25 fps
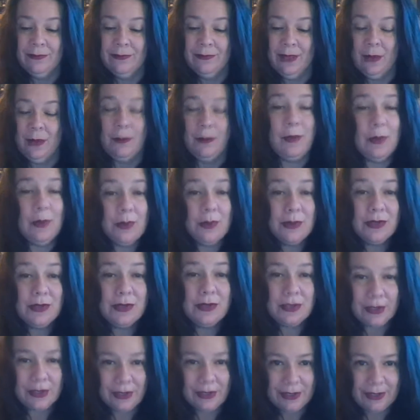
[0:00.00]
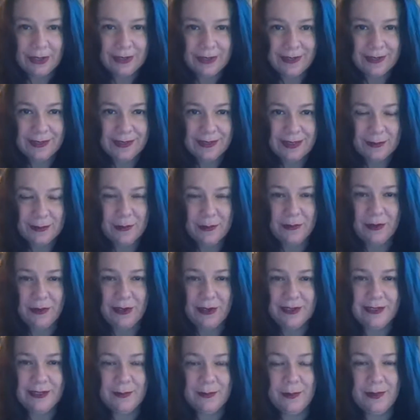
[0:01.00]
bolster some of
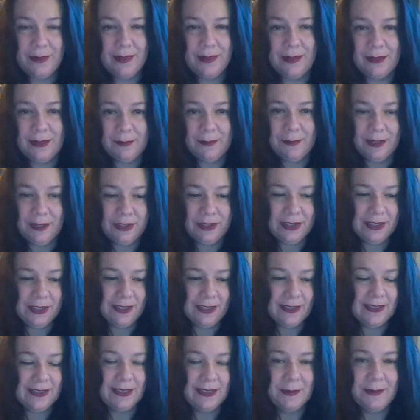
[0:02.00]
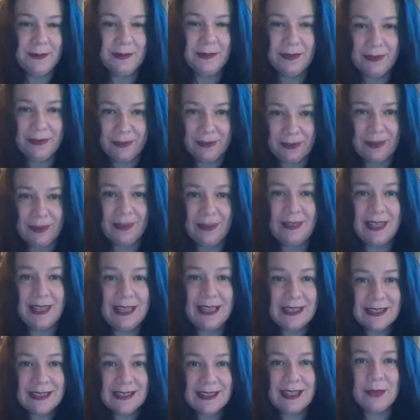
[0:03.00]
our sympathetic magic and some of the
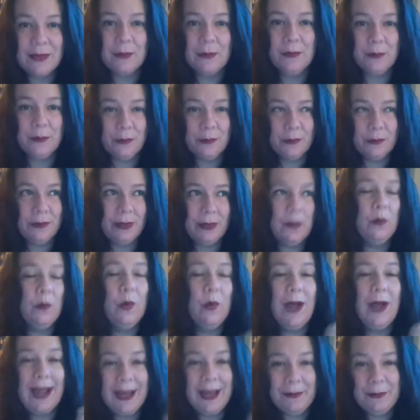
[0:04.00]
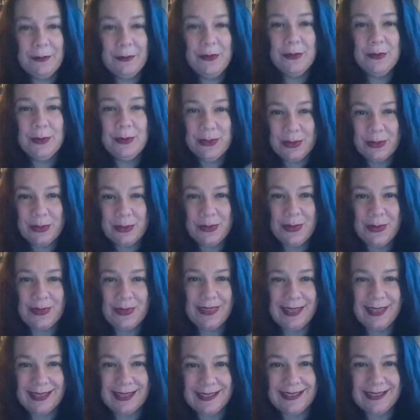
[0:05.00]
things that, like, why do we do the
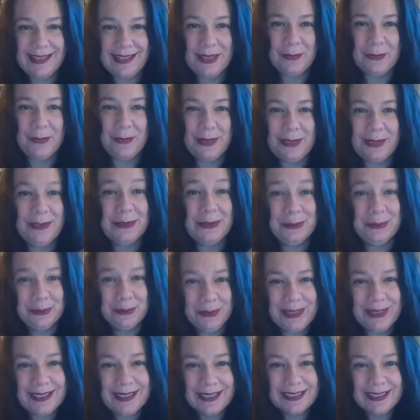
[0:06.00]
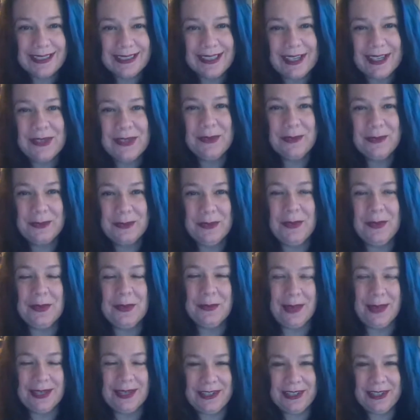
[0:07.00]
things that we do in folk
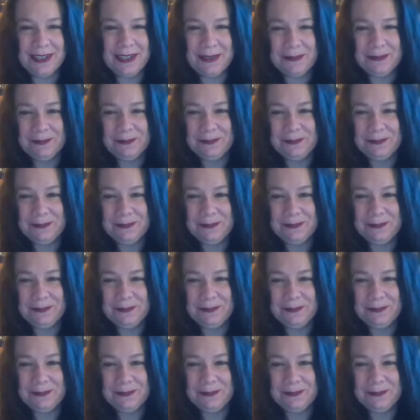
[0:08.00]
magic?